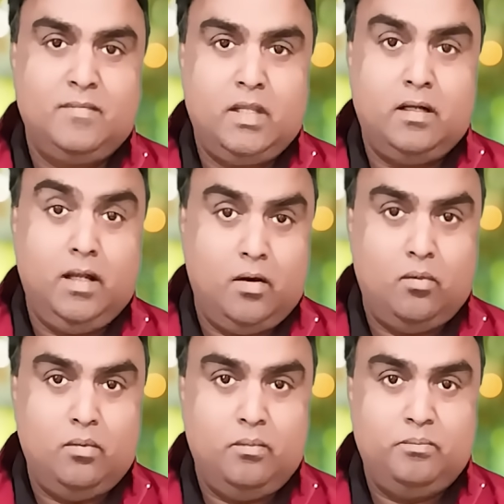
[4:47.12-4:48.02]

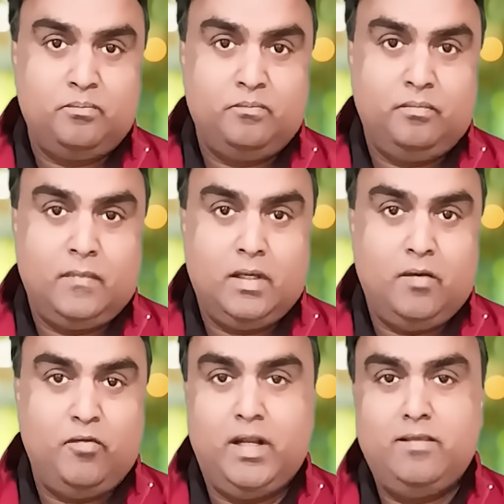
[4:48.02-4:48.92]
Now,
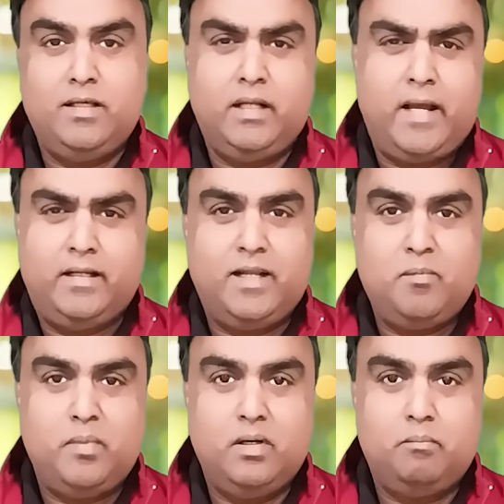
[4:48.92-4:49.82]
when I say
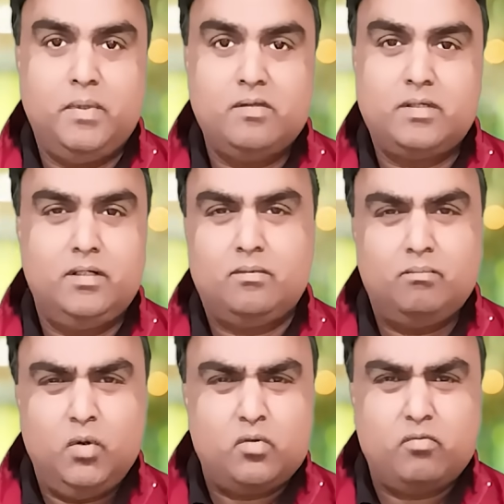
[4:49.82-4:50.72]
99%
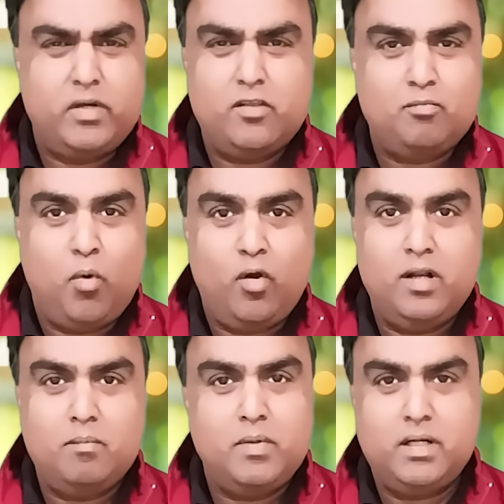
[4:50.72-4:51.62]
looks very small
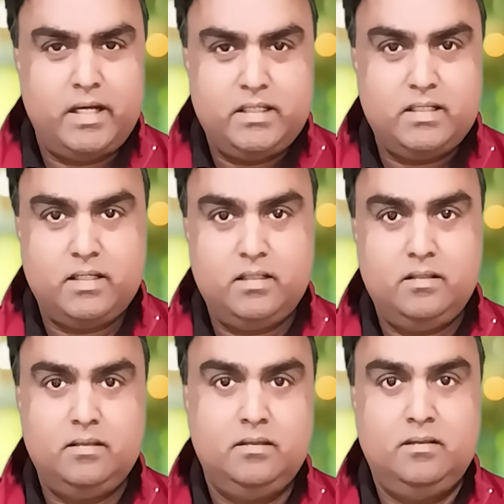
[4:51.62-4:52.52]
number,
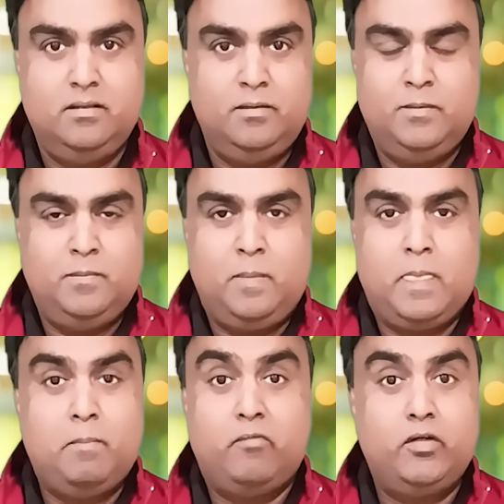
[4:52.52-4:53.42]
99,
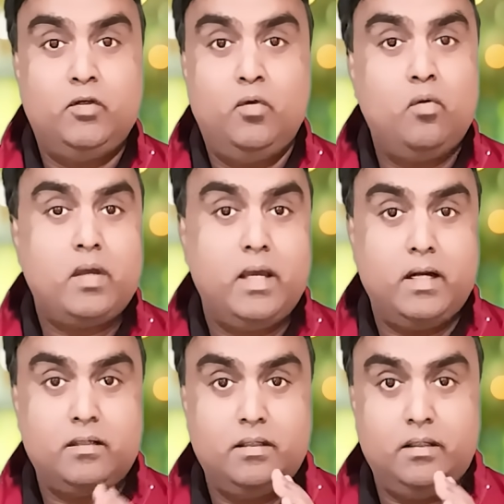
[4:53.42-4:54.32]
but when you look
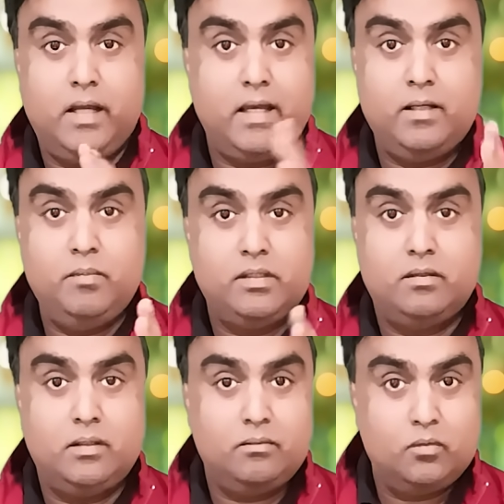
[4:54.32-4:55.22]
at the dynamics,
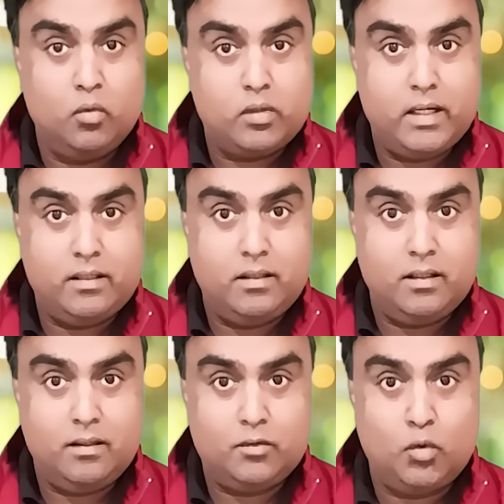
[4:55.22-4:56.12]
look at
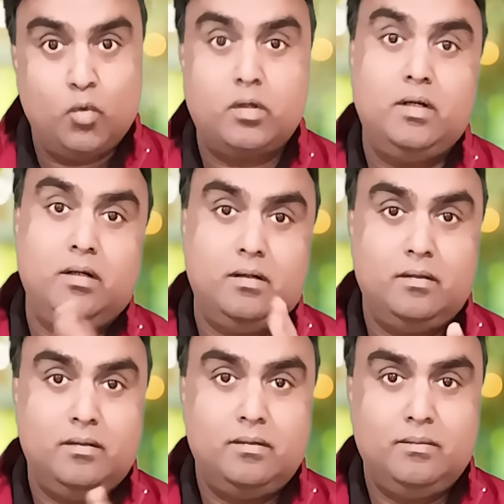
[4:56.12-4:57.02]
the total
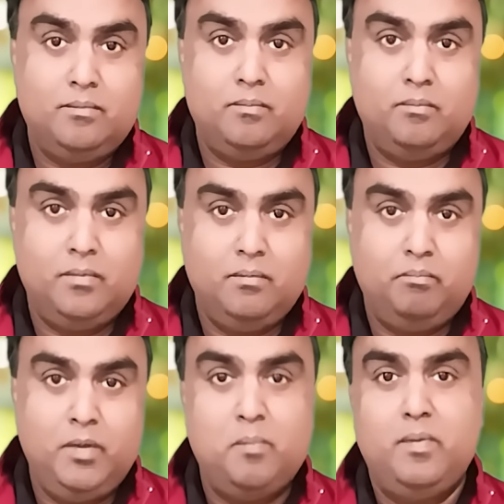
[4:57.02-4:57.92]

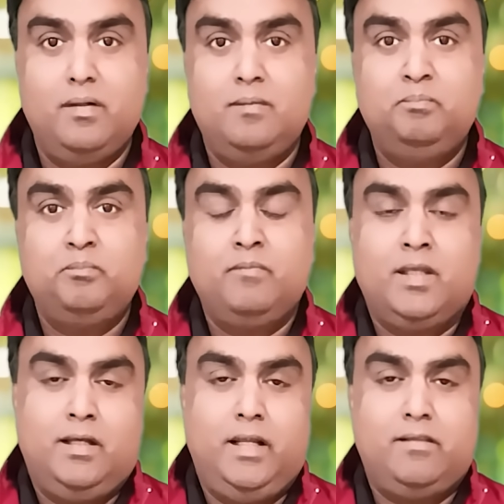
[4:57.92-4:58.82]
people,
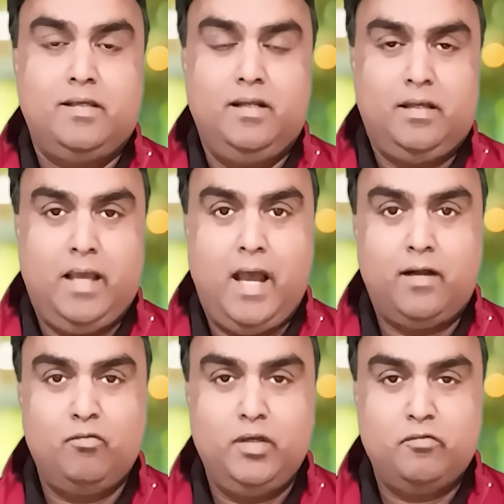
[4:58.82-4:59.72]
let's say in
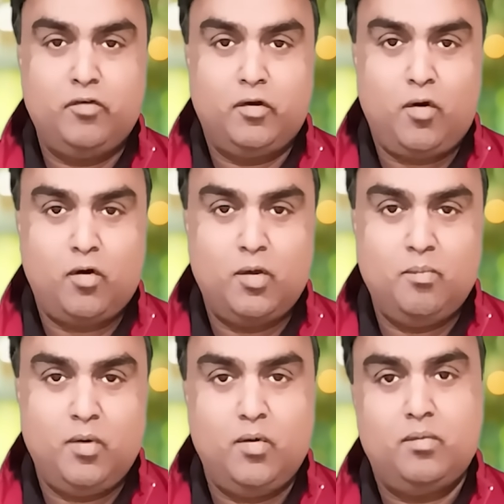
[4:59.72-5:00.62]
CAT, if you're talking
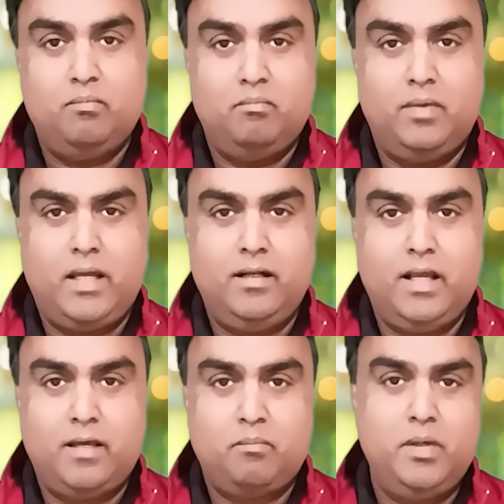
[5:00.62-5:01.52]
about 10
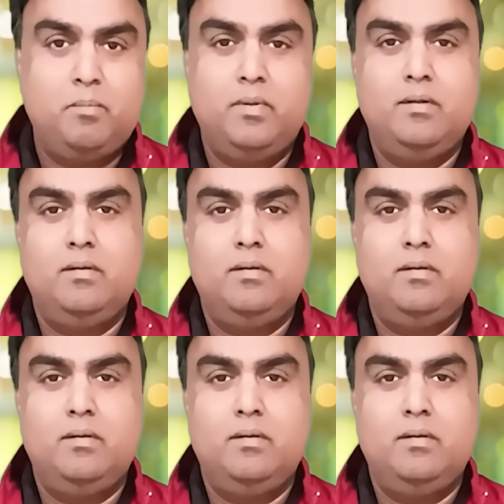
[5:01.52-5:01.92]
lakh people,